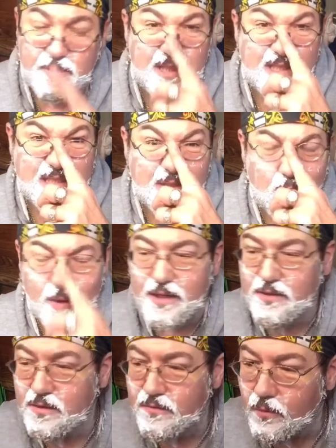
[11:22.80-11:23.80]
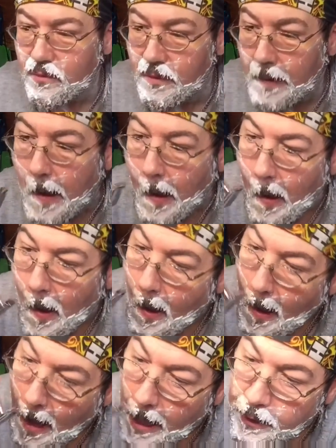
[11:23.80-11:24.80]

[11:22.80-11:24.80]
this razor for a